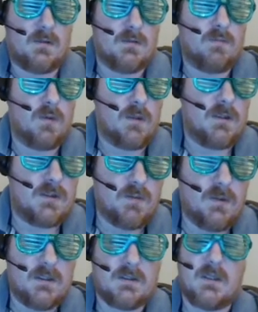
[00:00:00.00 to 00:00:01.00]
pretty
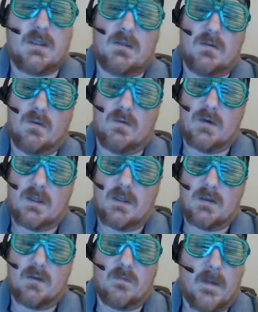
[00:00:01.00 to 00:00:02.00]
sweet that uh,
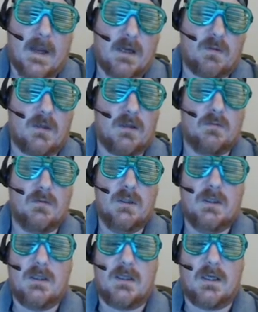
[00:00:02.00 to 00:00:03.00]
her background
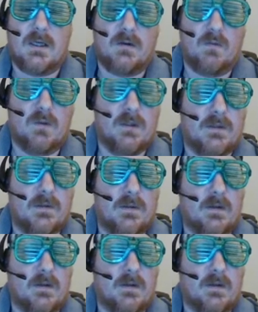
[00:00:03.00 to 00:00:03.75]
uh, with. Uh,